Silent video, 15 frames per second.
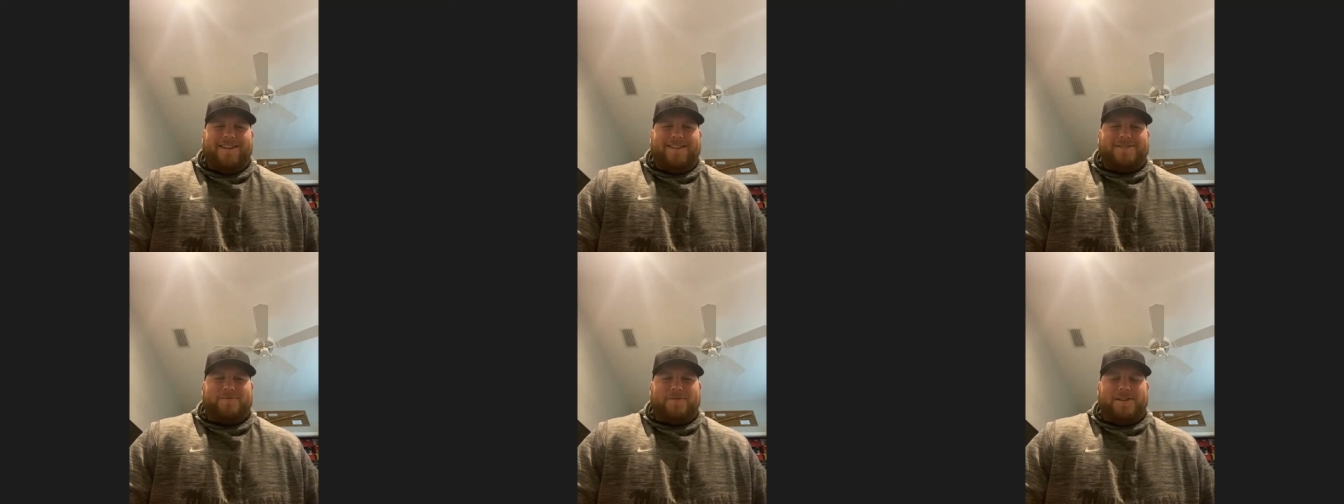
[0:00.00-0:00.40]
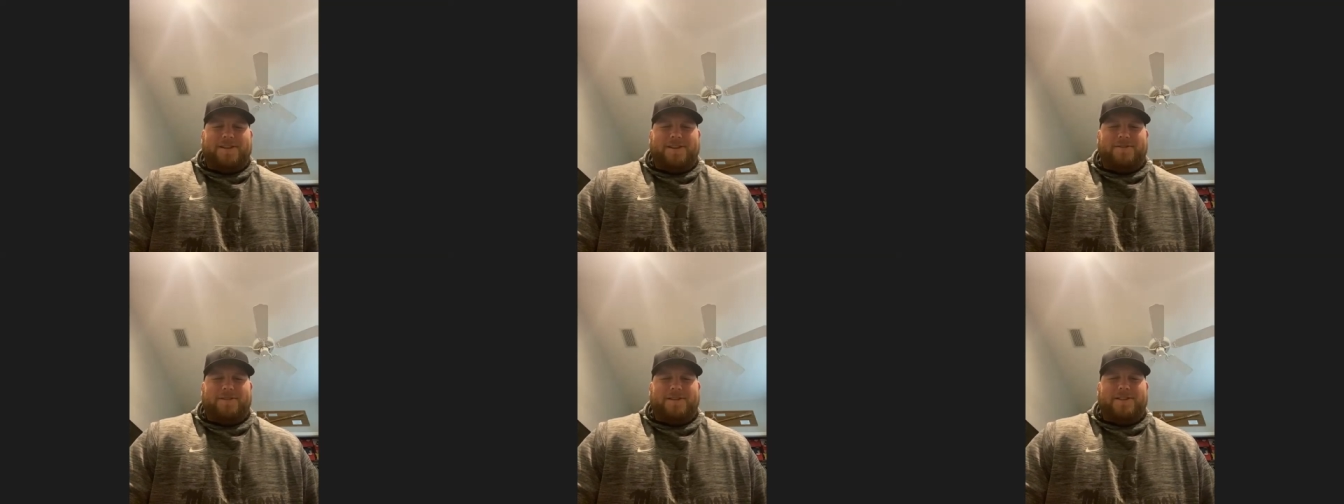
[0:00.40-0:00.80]
It's one of
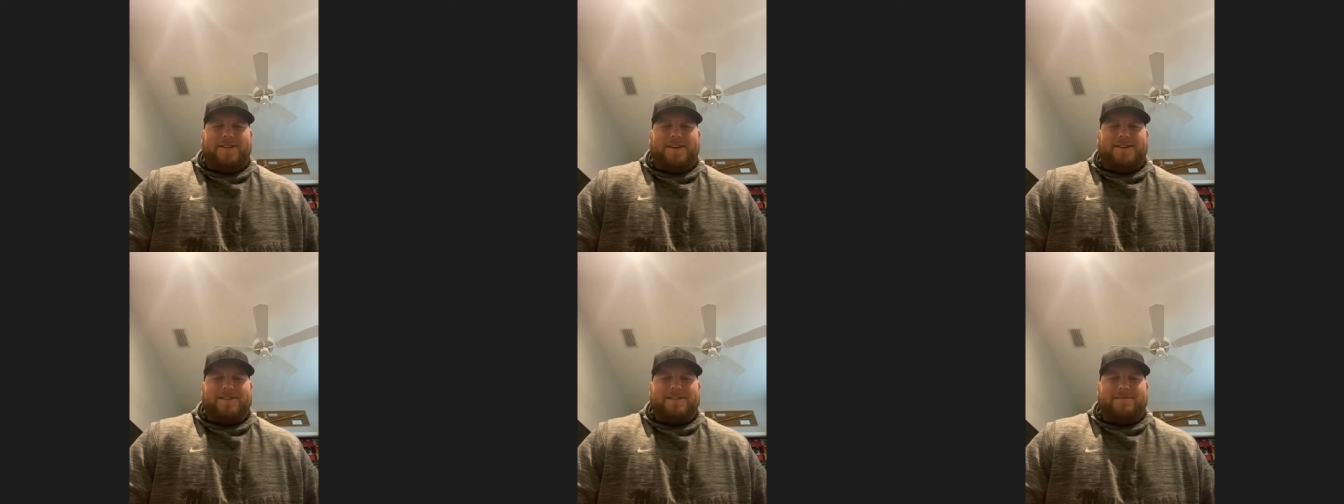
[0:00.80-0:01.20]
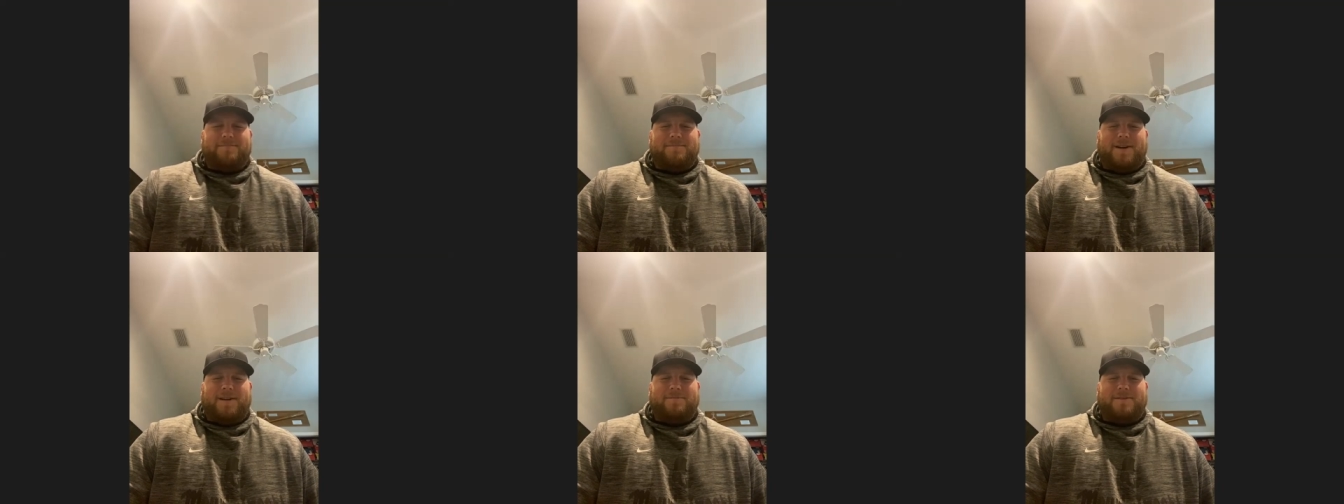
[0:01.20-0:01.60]
the only things I'm
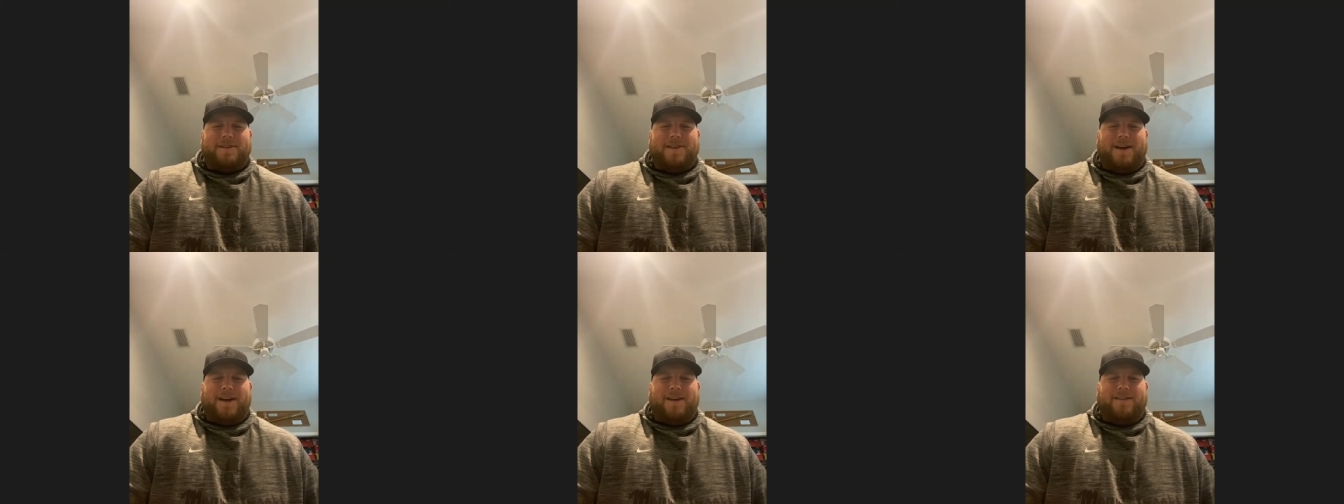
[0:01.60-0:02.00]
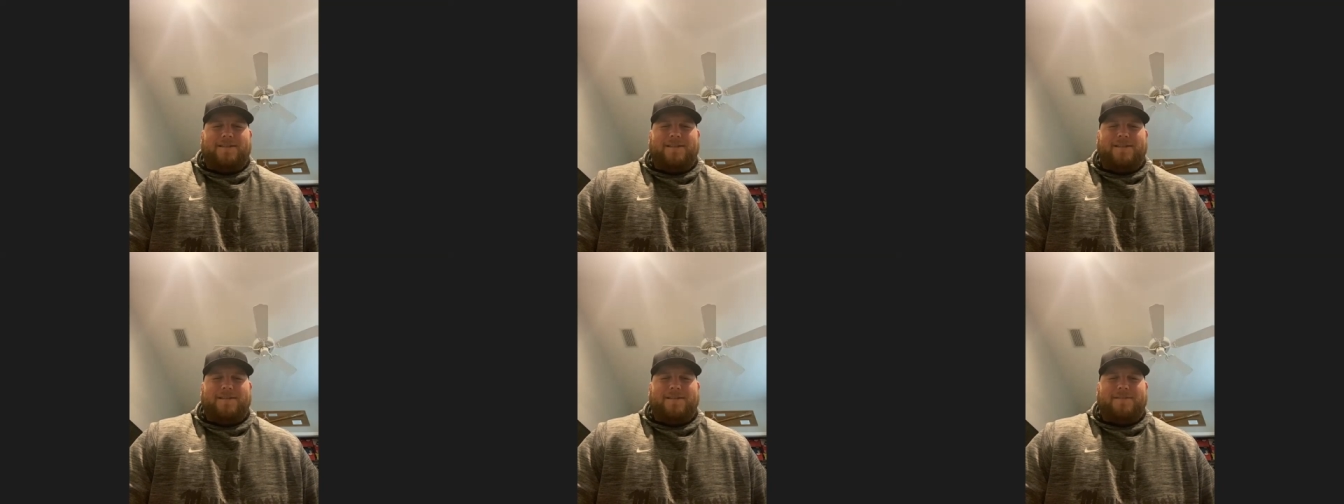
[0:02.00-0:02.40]
probably not
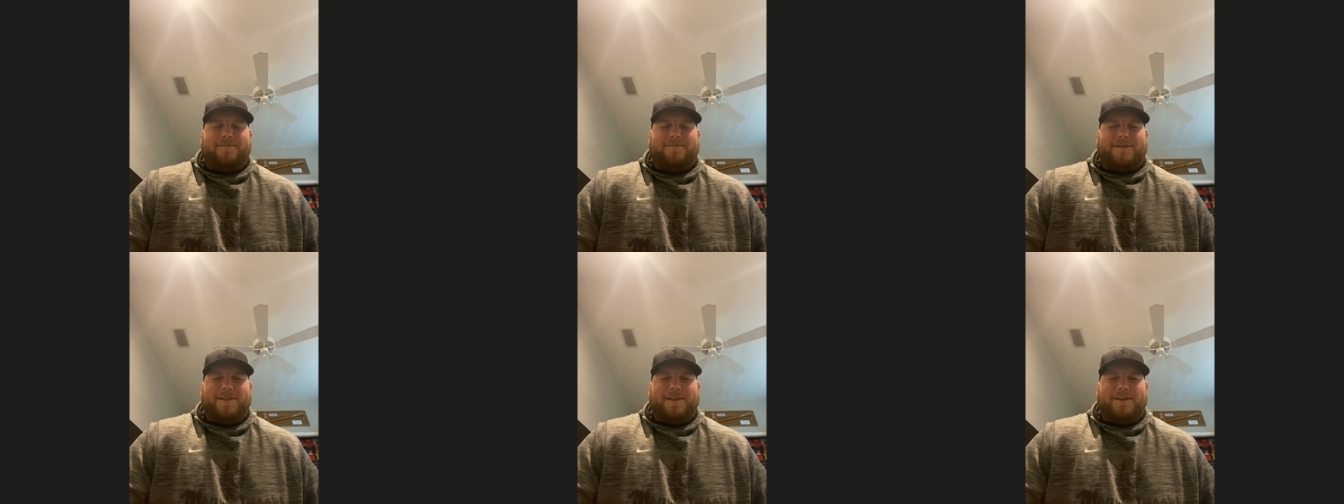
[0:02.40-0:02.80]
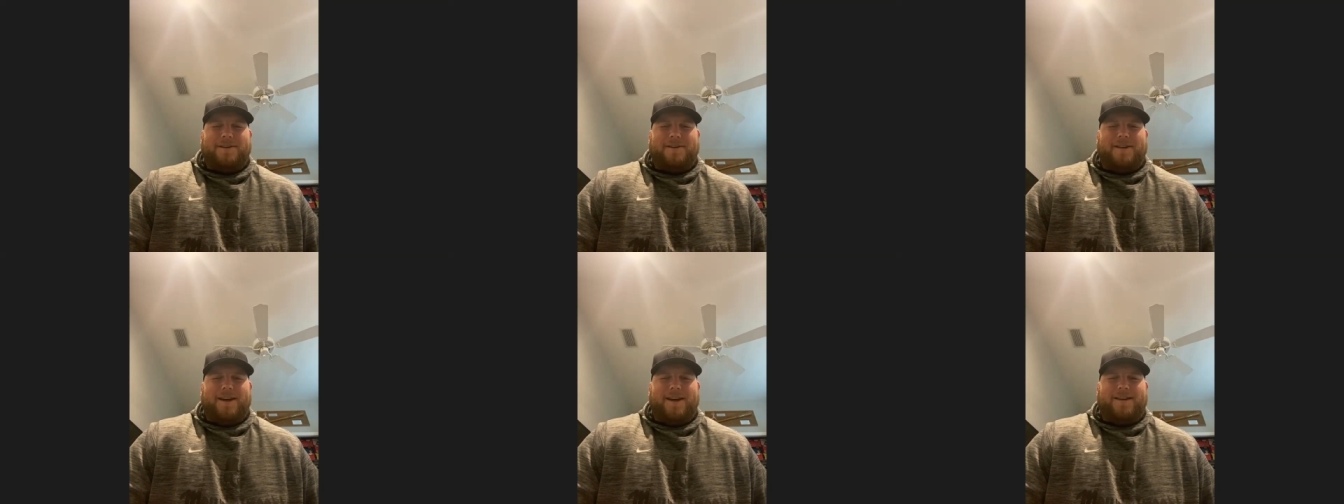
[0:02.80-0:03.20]
really
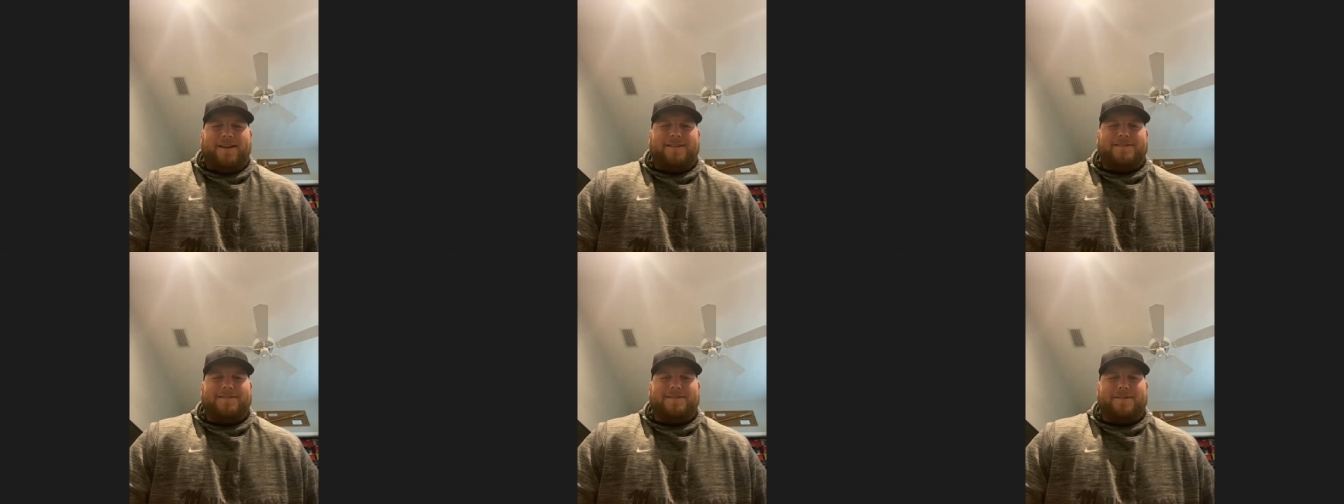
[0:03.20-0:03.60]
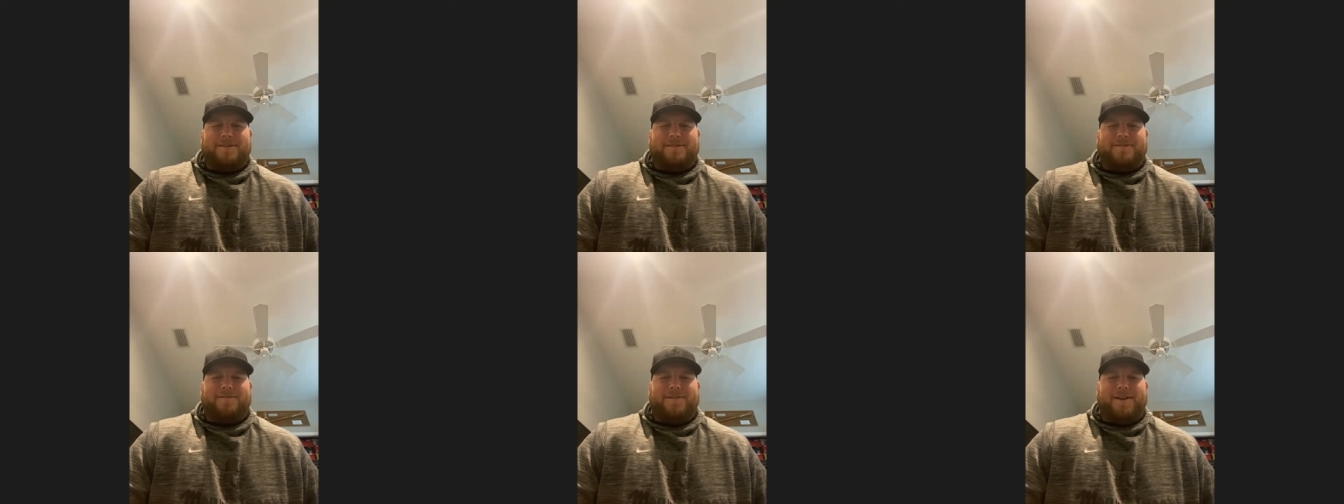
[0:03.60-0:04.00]
good at. So
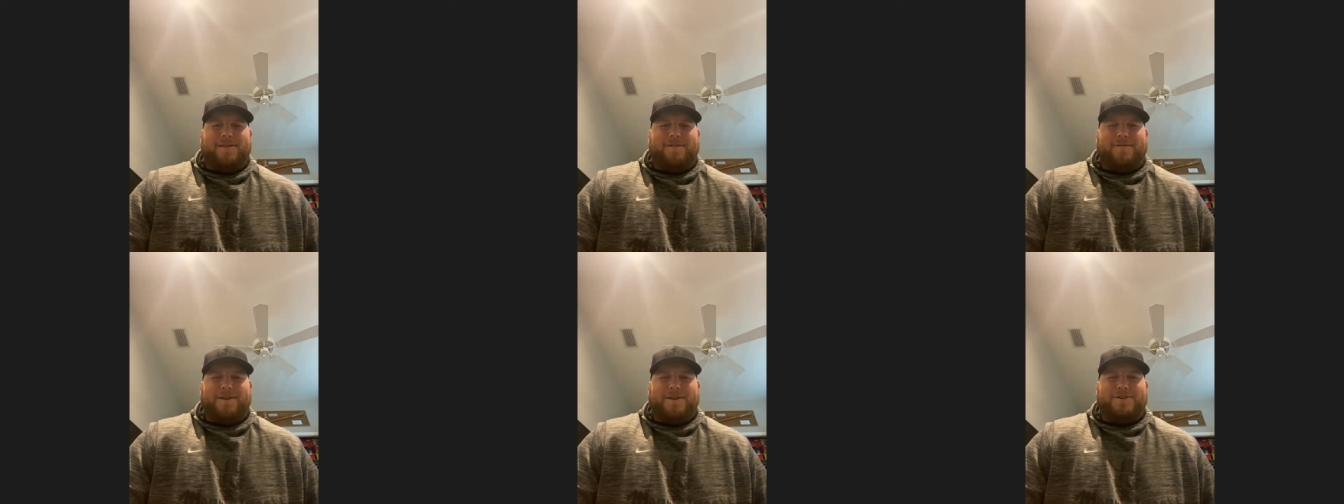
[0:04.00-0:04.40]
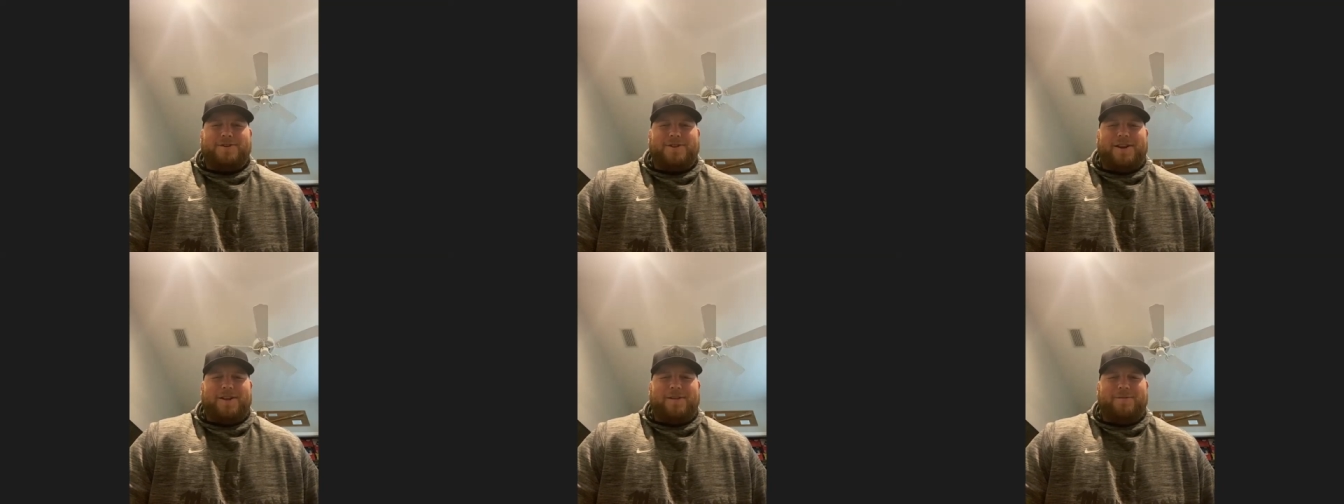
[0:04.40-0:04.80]
it's very
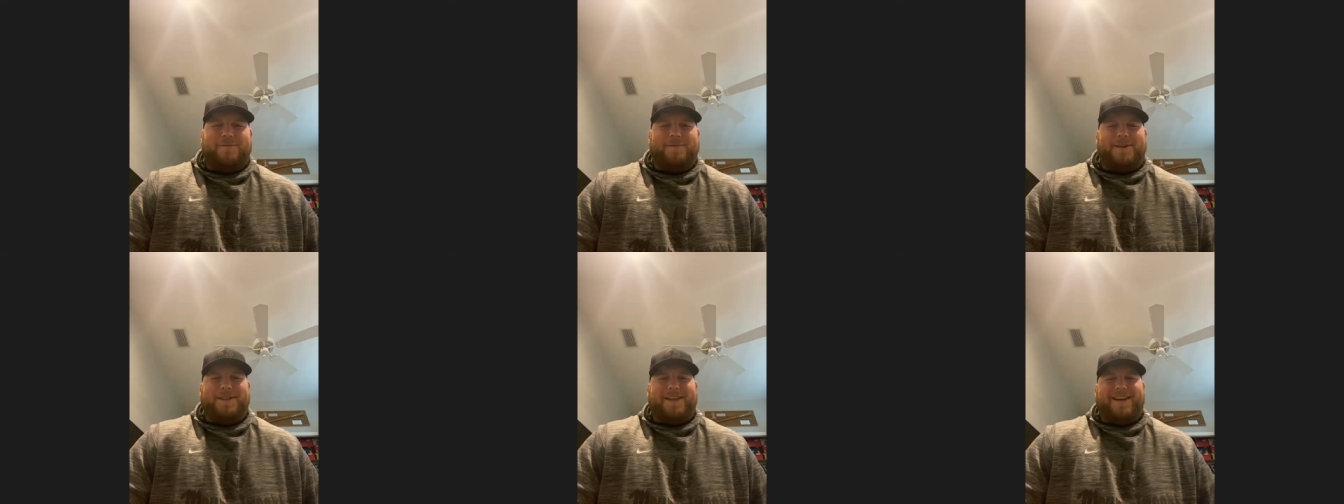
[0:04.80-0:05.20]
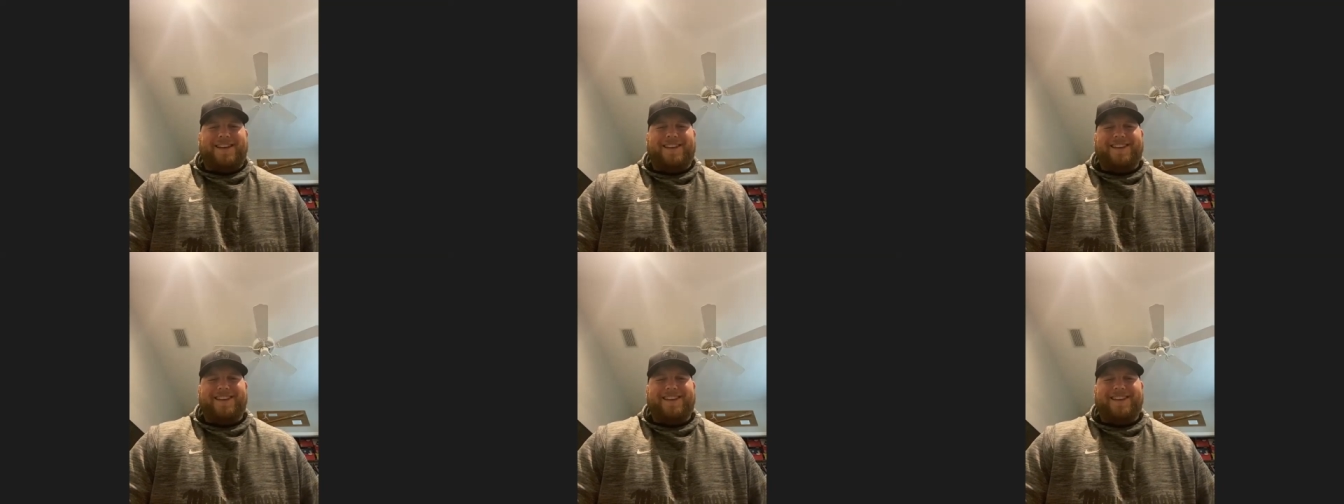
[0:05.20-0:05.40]
frustrating to me that